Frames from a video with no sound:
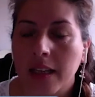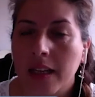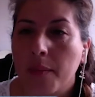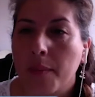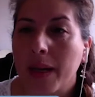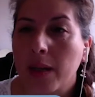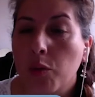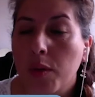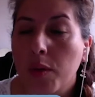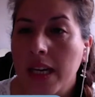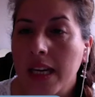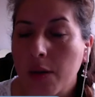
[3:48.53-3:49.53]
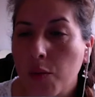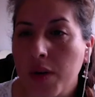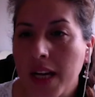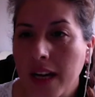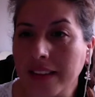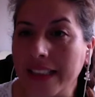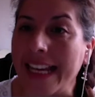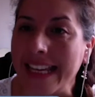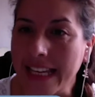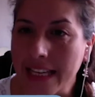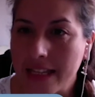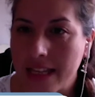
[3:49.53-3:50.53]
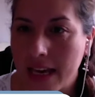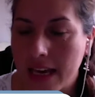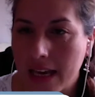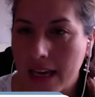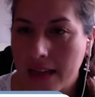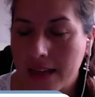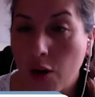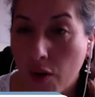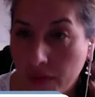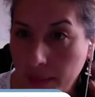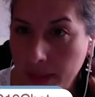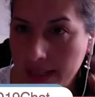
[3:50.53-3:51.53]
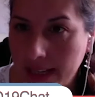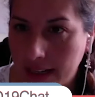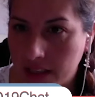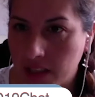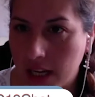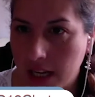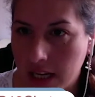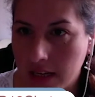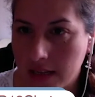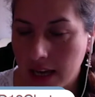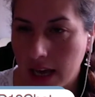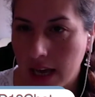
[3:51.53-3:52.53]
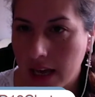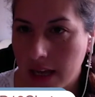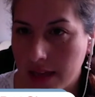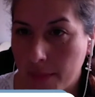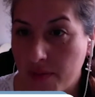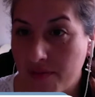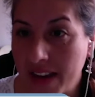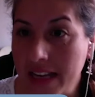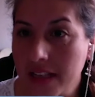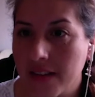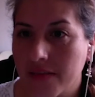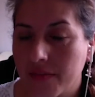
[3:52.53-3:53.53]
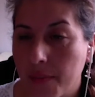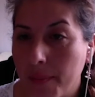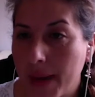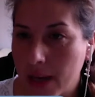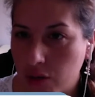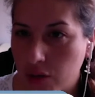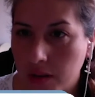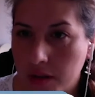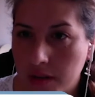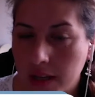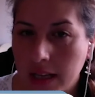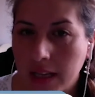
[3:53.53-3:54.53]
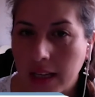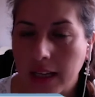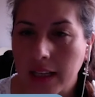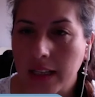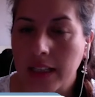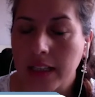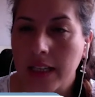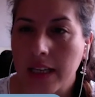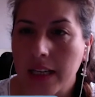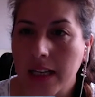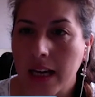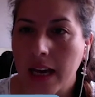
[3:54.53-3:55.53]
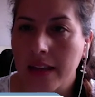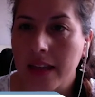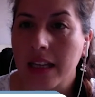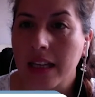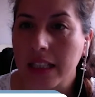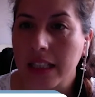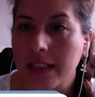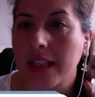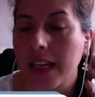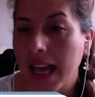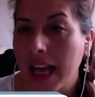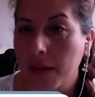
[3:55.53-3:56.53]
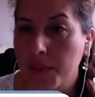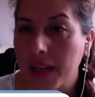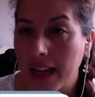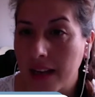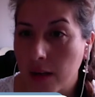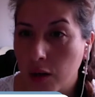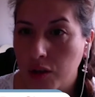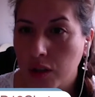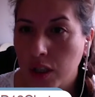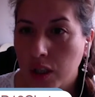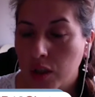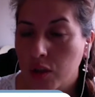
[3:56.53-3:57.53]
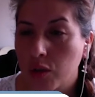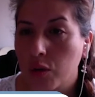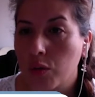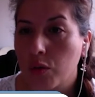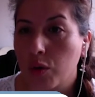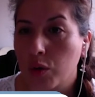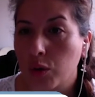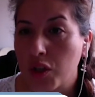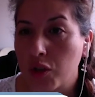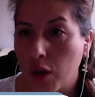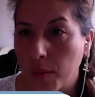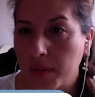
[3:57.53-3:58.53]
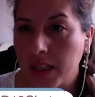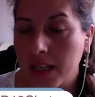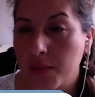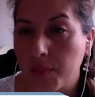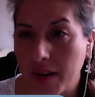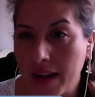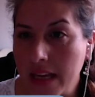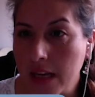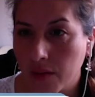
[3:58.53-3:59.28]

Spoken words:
But we are taking the governments are taking the preventive measures, and I think it helps a lot to stop the spreading of